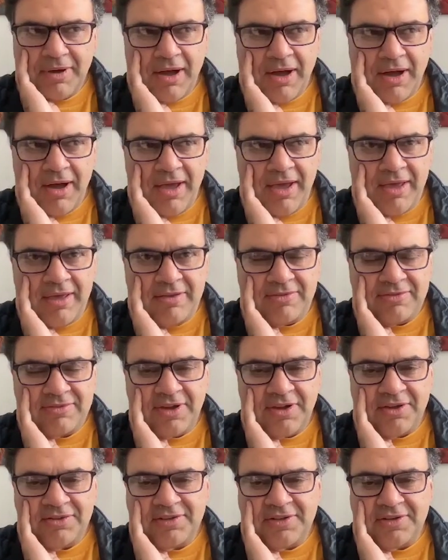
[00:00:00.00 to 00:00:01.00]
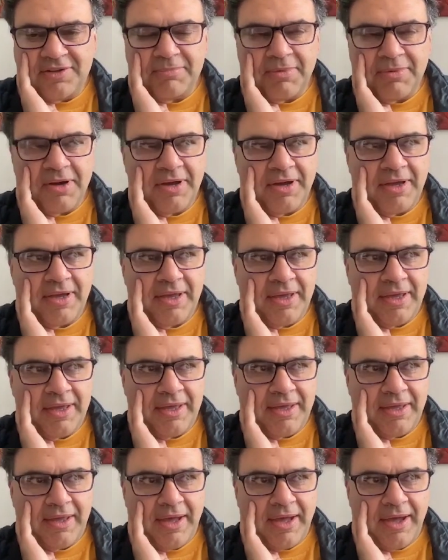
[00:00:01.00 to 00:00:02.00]
I started
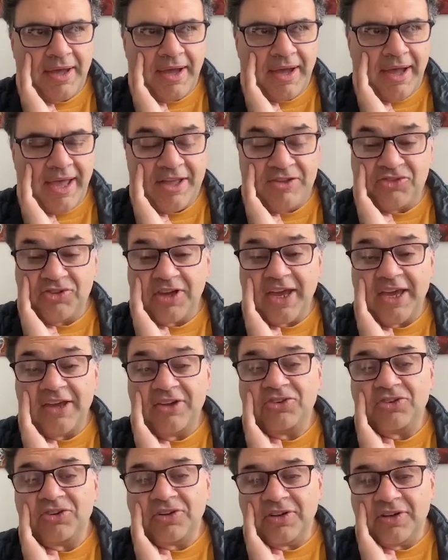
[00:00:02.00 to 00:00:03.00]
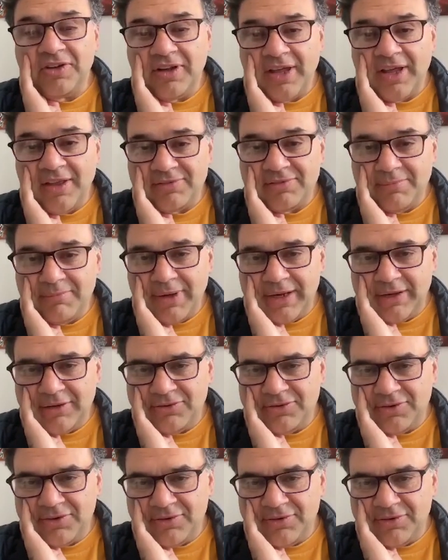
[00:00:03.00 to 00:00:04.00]
my education as a
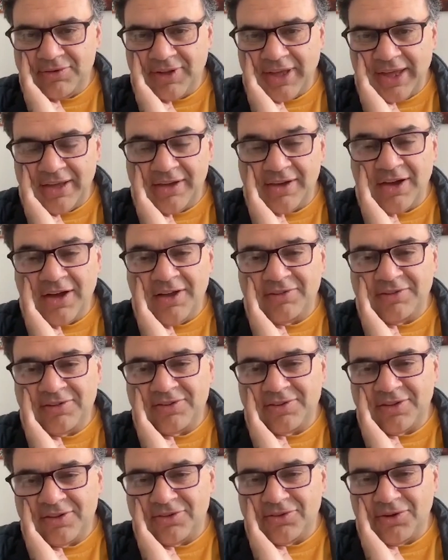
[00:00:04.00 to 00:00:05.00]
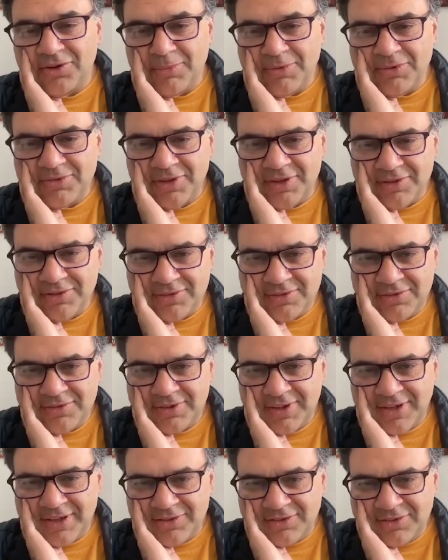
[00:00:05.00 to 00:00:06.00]
medical student at Guy's and St
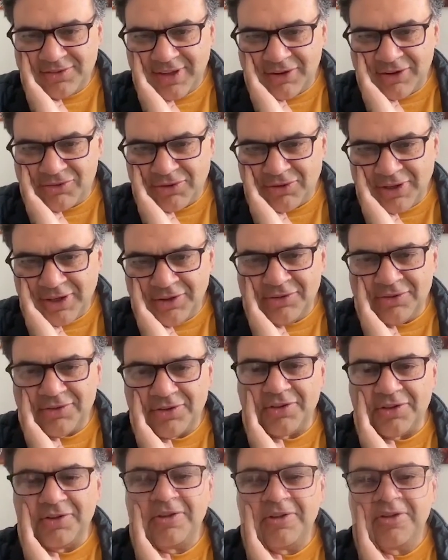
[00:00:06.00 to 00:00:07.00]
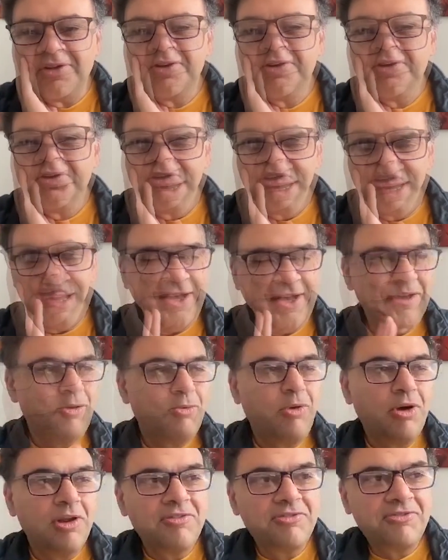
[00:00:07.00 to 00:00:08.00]
Thomas's in central London. I
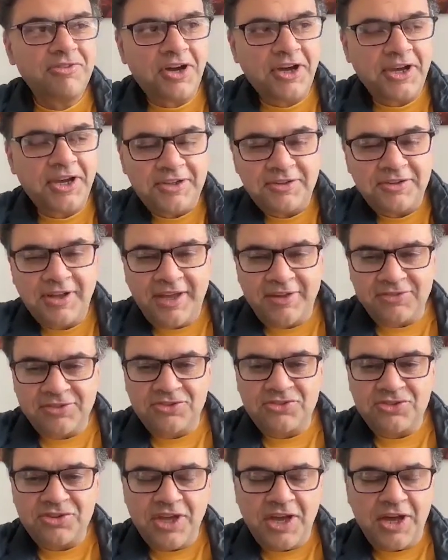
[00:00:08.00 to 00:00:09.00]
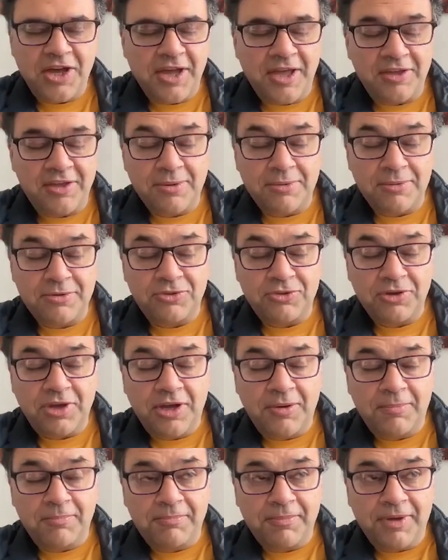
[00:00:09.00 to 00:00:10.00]
qualified as a
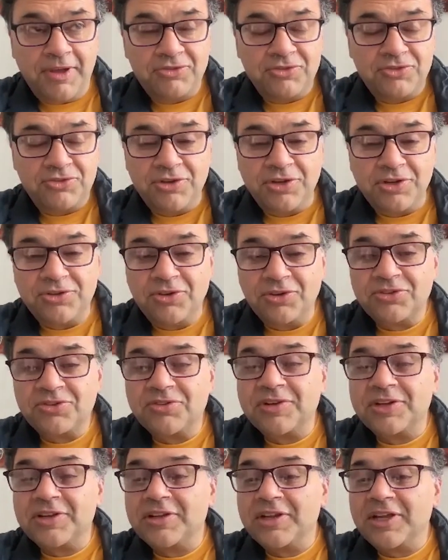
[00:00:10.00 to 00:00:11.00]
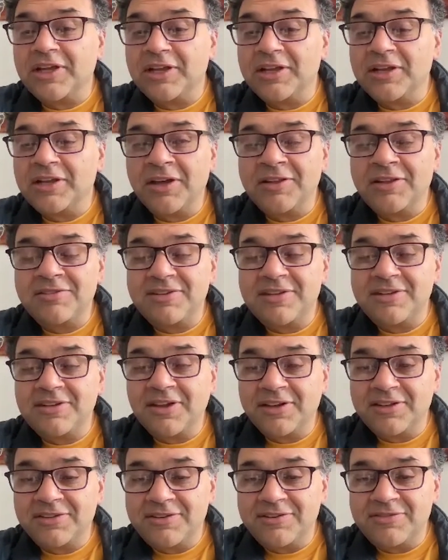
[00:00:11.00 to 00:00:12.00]
junior doctor in
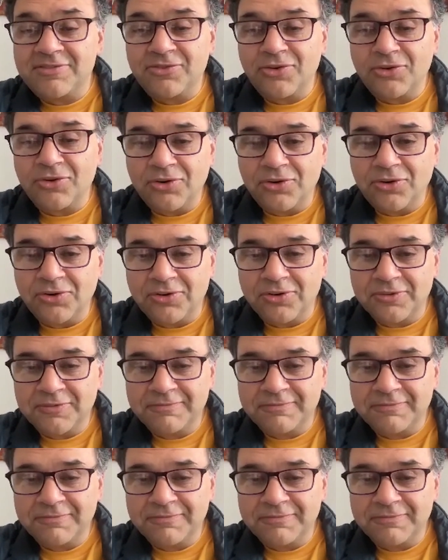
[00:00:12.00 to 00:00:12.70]
1994.